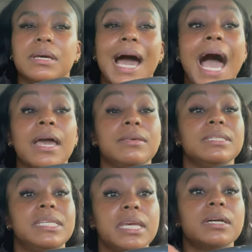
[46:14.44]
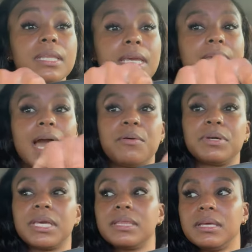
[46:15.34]
ideally, I would
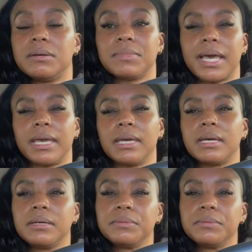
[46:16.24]
get them like